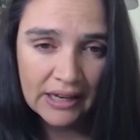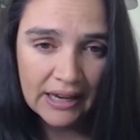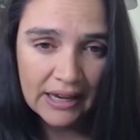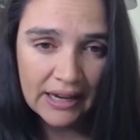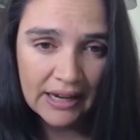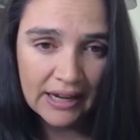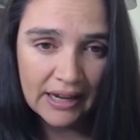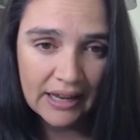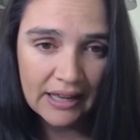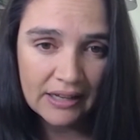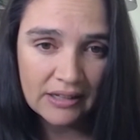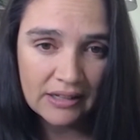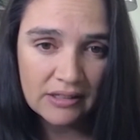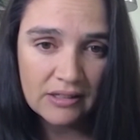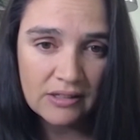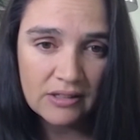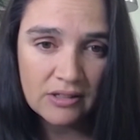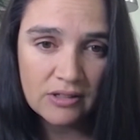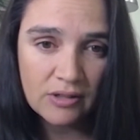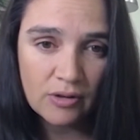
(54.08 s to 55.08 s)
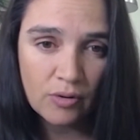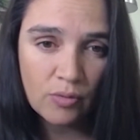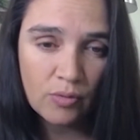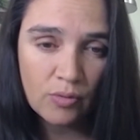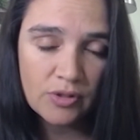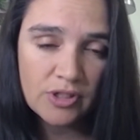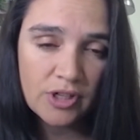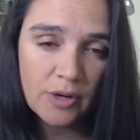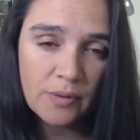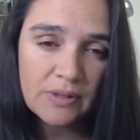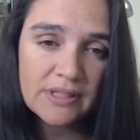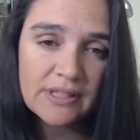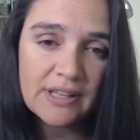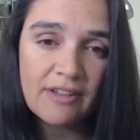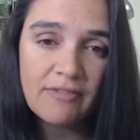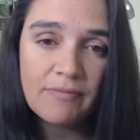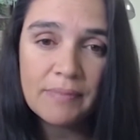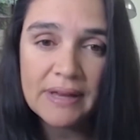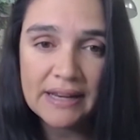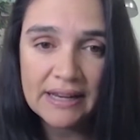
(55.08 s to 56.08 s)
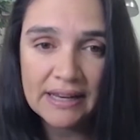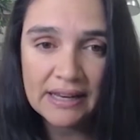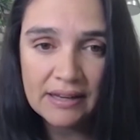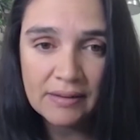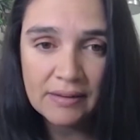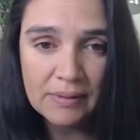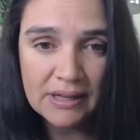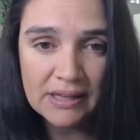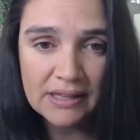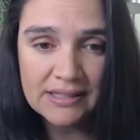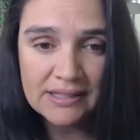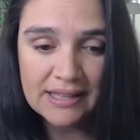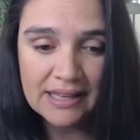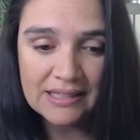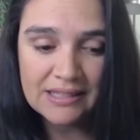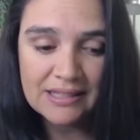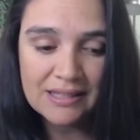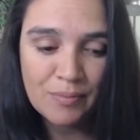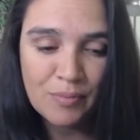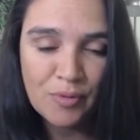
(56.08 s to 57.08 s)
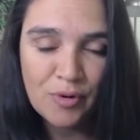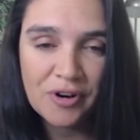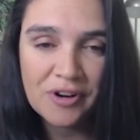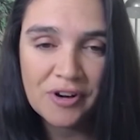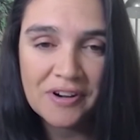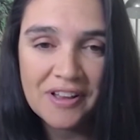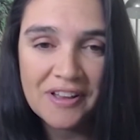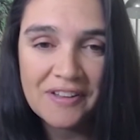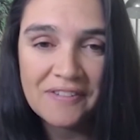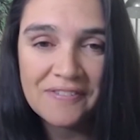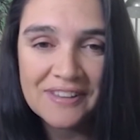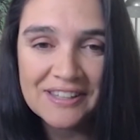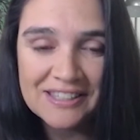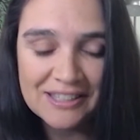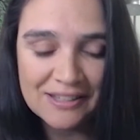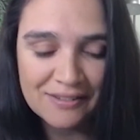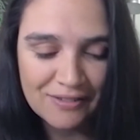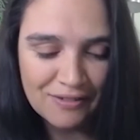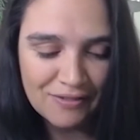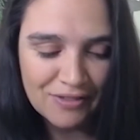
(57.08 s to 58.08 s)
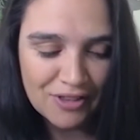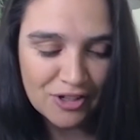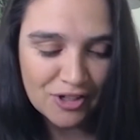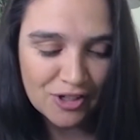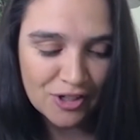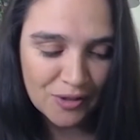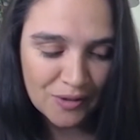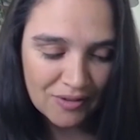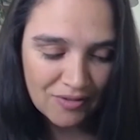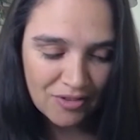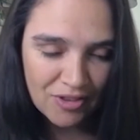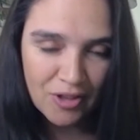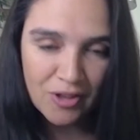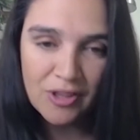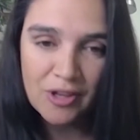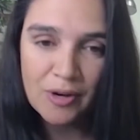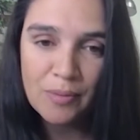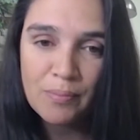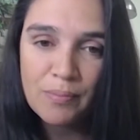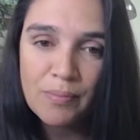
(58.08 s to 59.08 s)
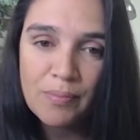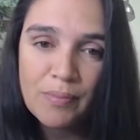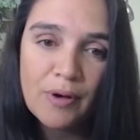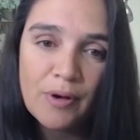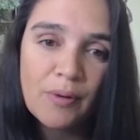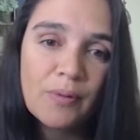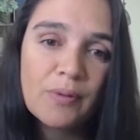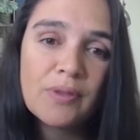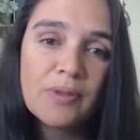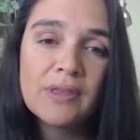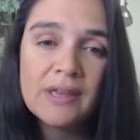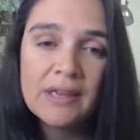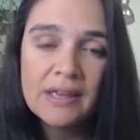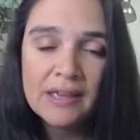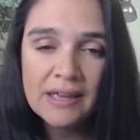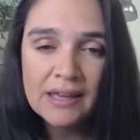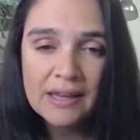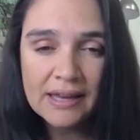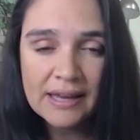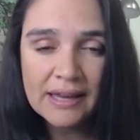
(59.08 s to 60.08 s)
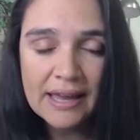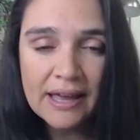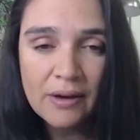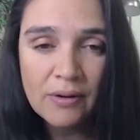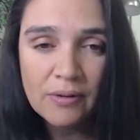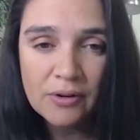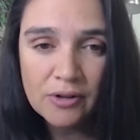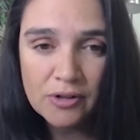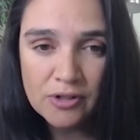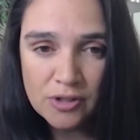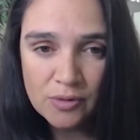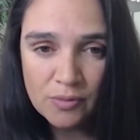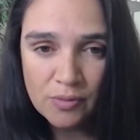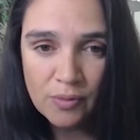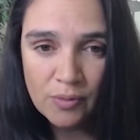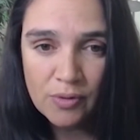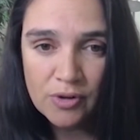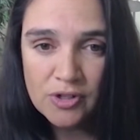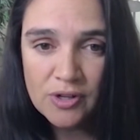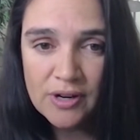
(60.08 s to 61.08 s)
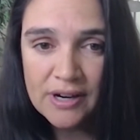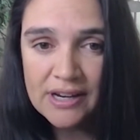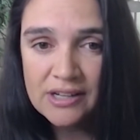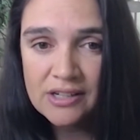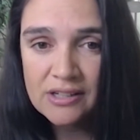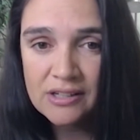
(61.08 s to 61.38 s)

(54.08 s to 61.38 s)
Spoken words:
And so we'll start with self-pity because that's the more offensive of the two, even though they're both counter to what we're trying to